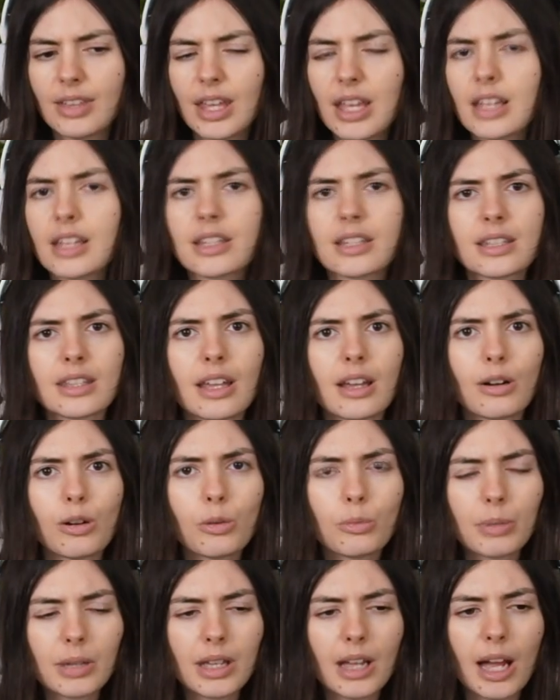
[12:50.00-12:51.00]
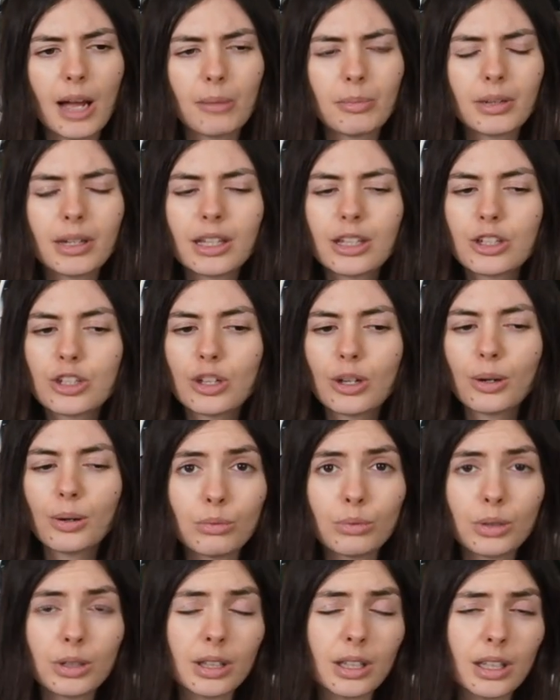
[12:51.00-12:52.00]
things that'll be happening. So
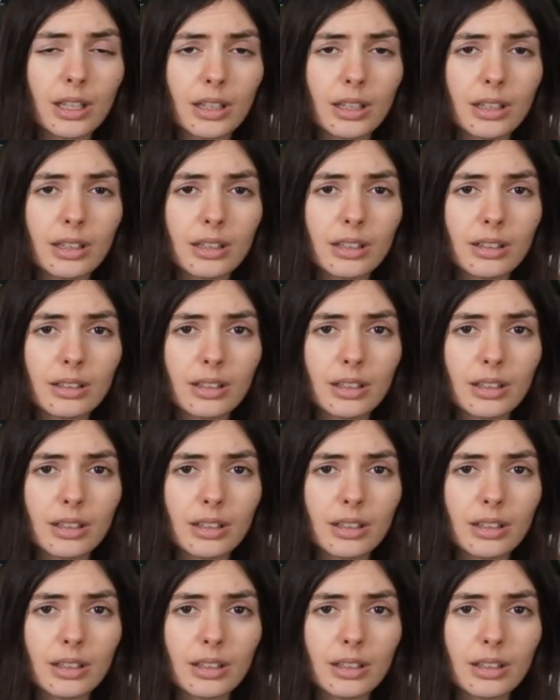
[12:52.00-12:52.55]
really